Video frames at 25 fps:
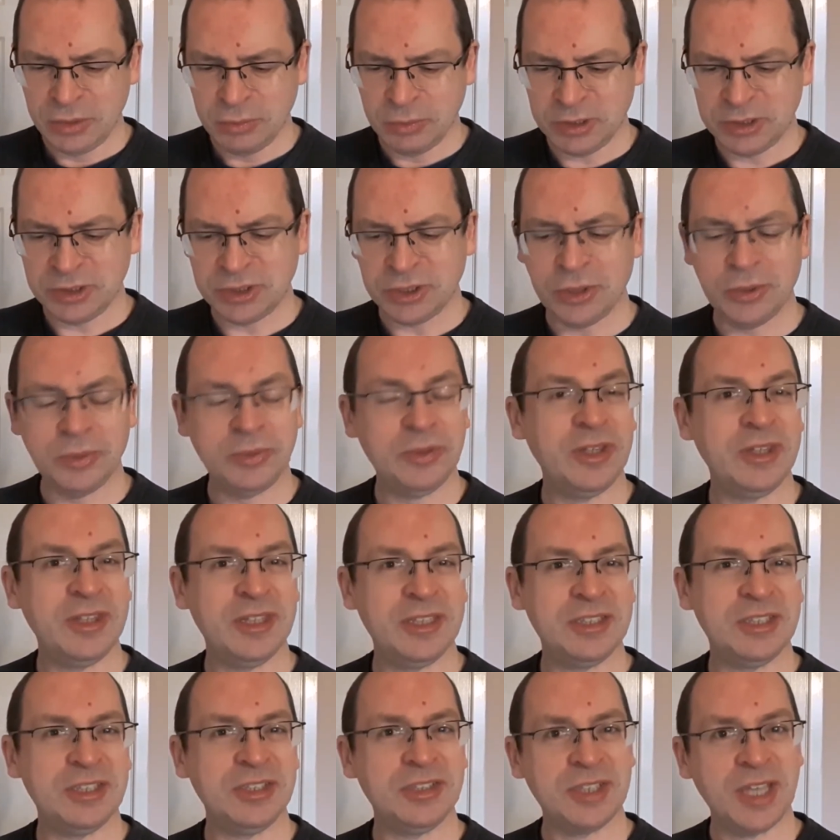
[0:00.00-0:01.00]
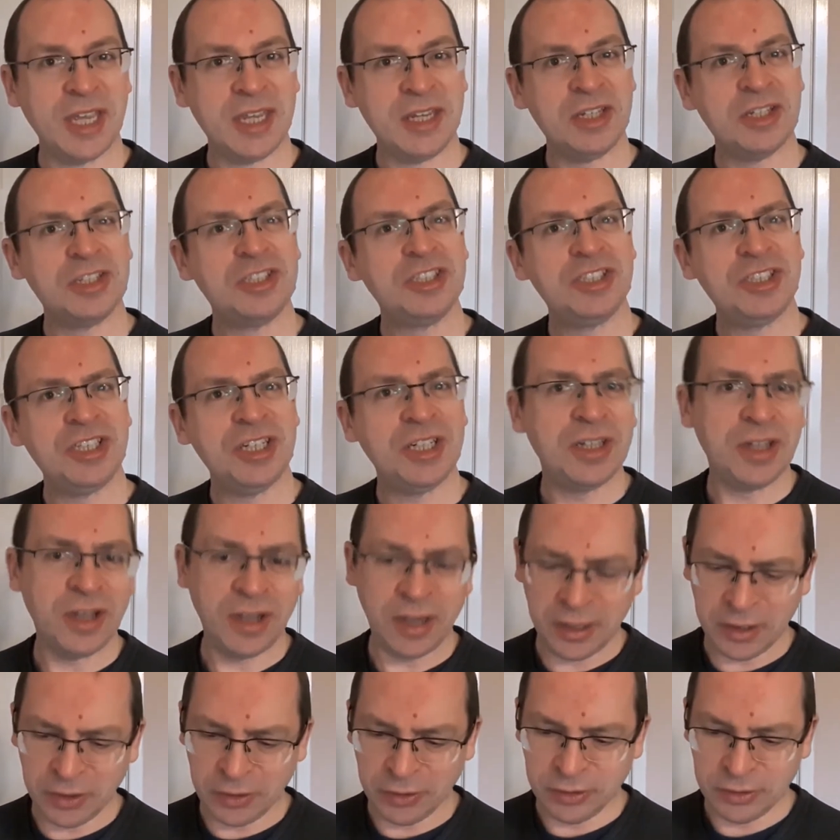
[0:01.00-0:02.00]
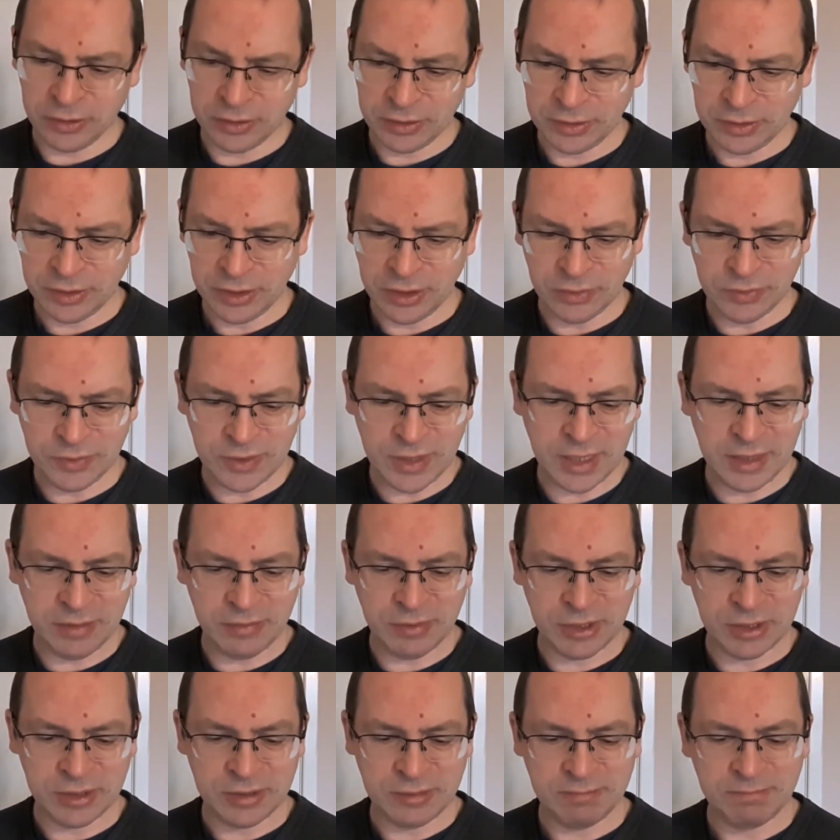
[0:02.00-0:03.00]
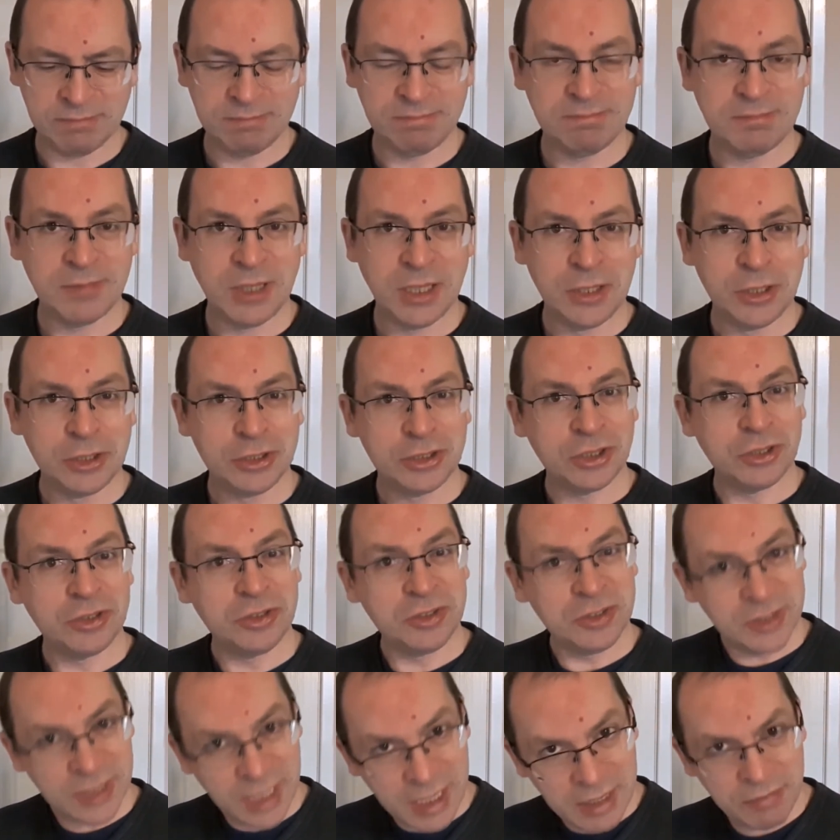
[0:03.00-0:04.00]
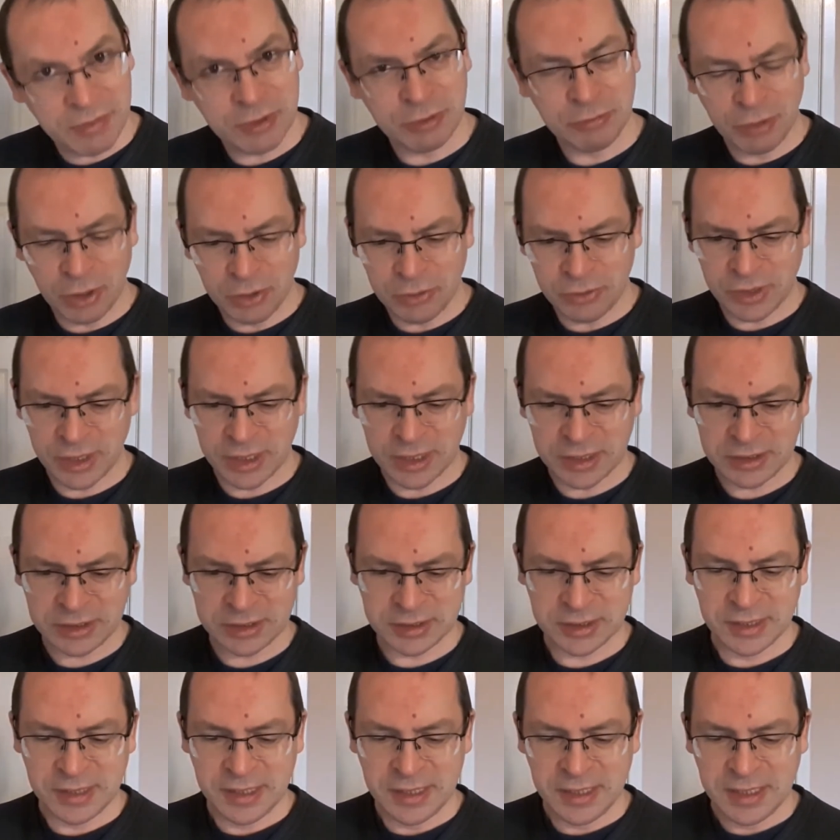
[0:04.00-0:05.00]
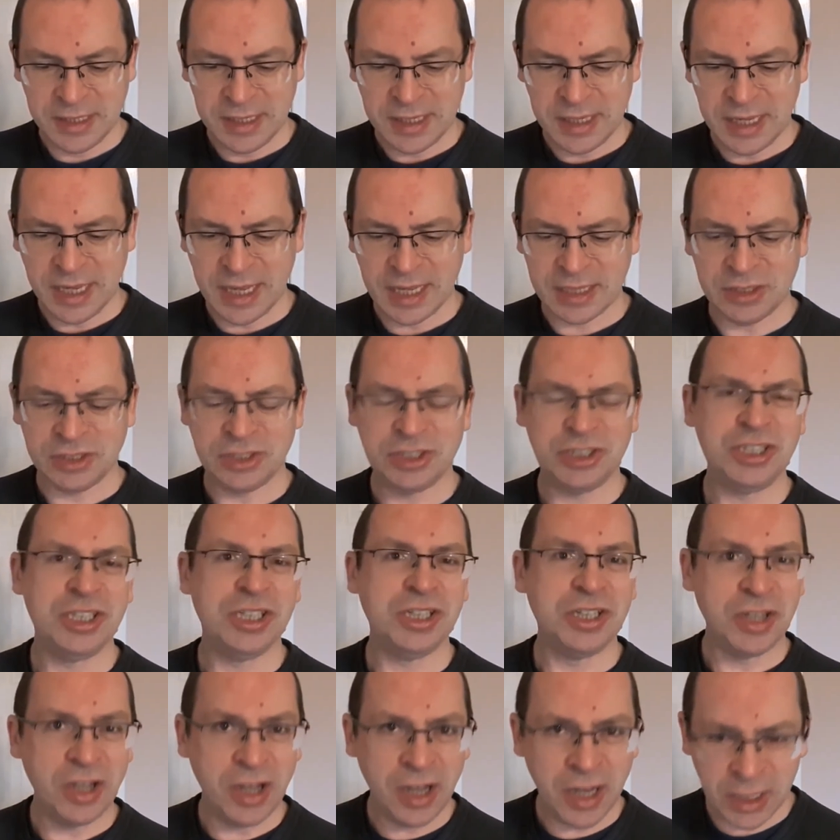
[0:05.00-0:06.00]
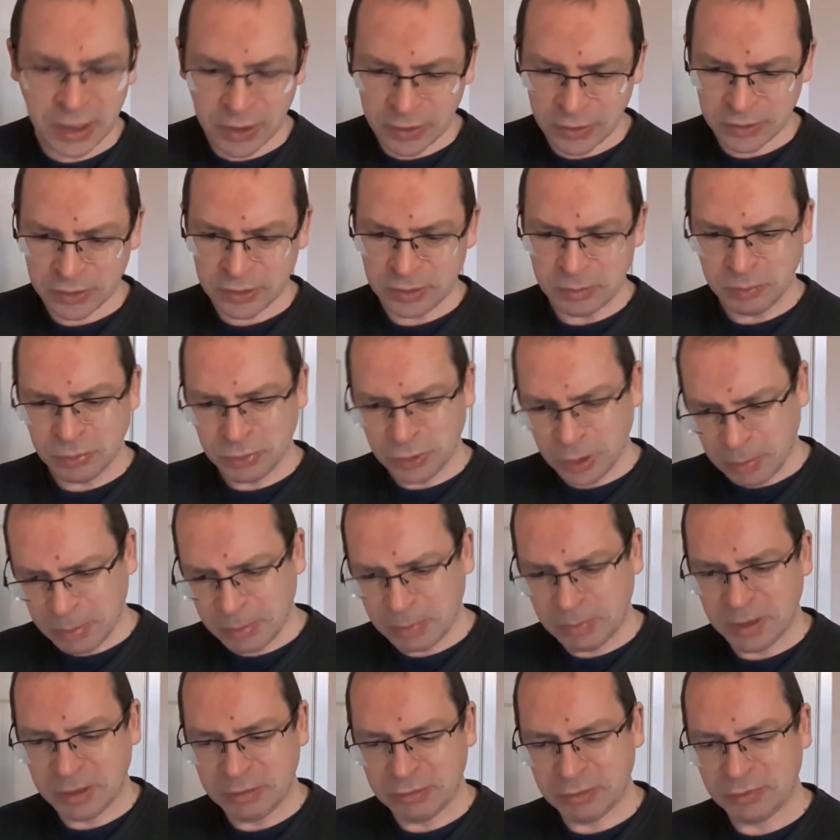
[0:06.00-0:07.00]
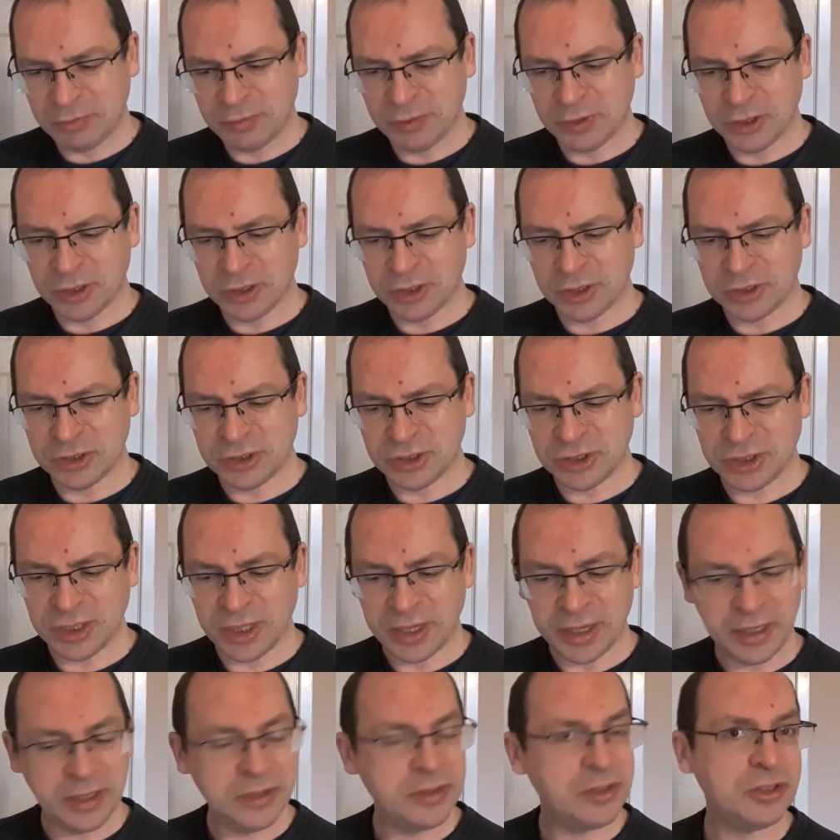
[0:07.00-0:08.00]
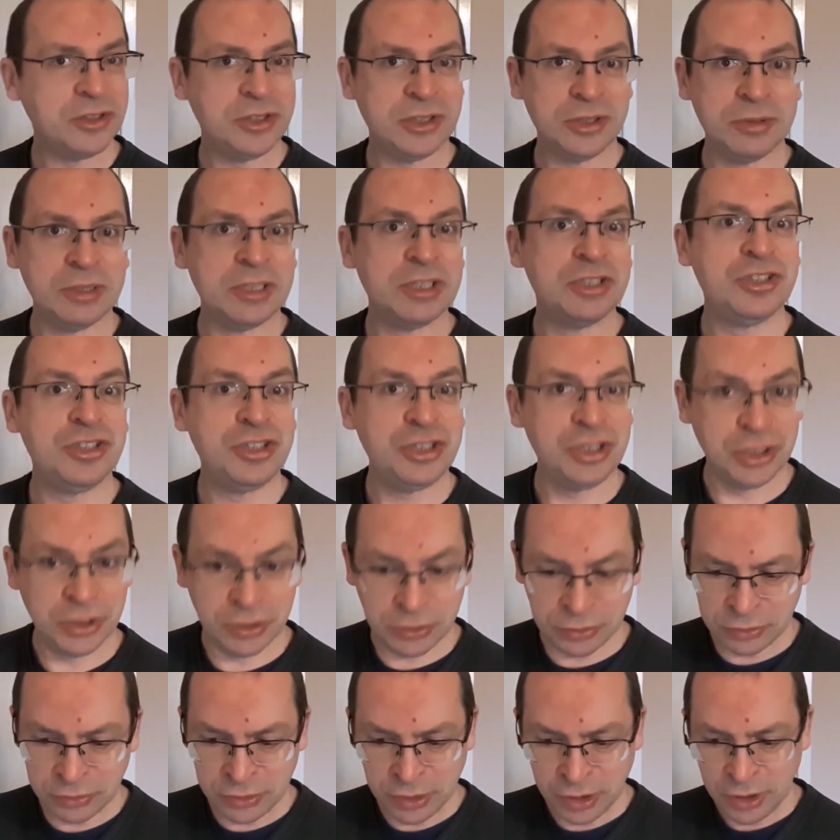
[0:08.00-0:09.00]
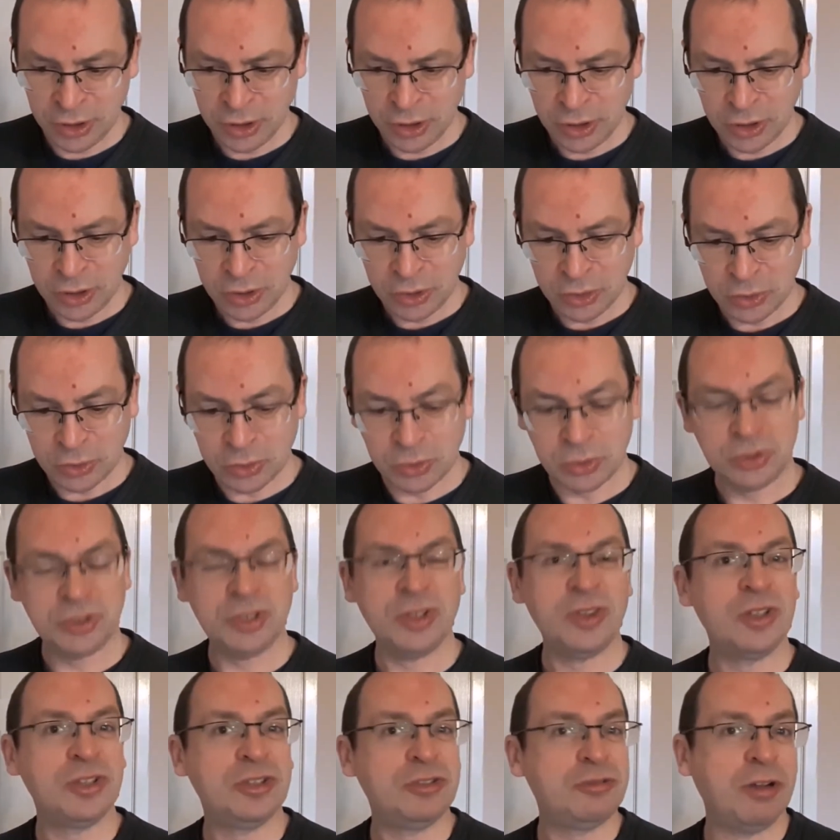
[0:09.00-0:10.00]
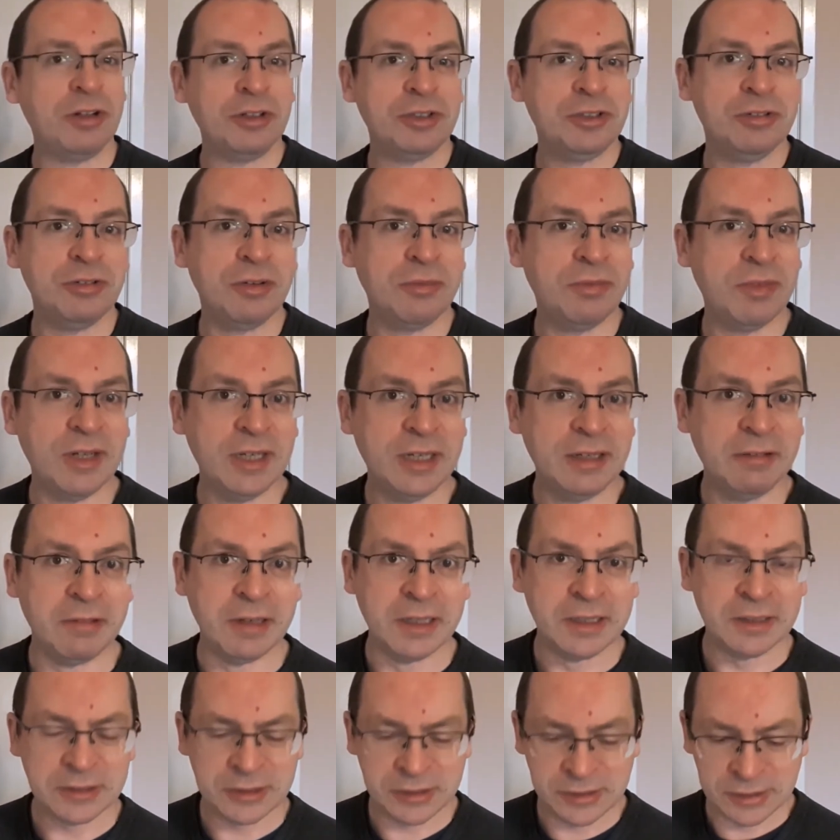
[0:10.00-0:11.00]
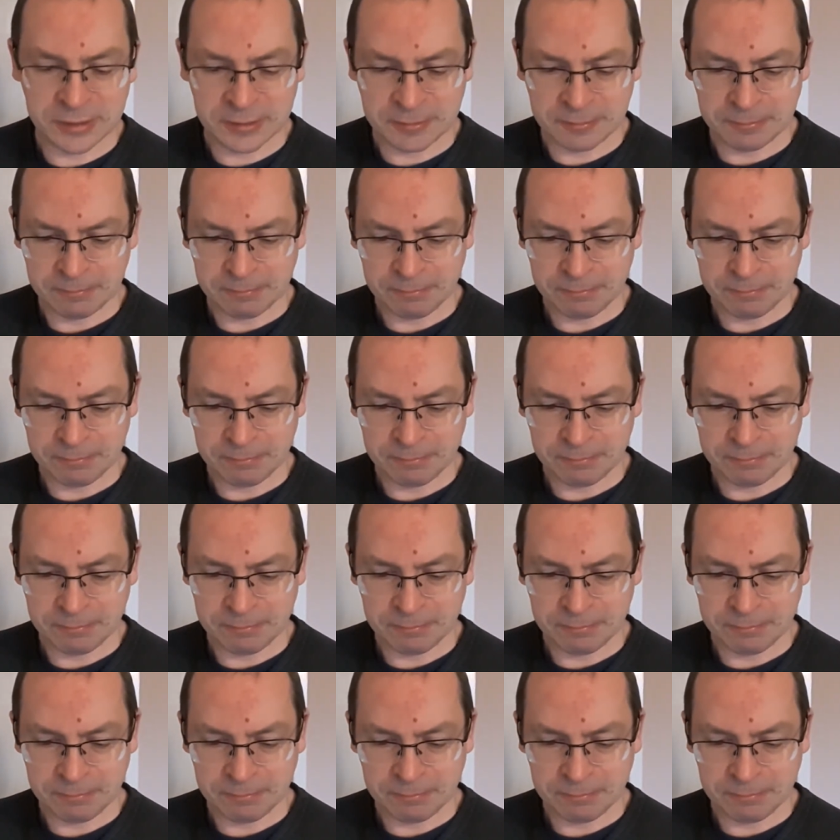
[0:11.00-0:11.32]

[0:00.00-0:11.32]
we're told that this is a Shigayon of David. So David wrote this, and Shigayon probably refers either to its tune or to the structure of the lyrics.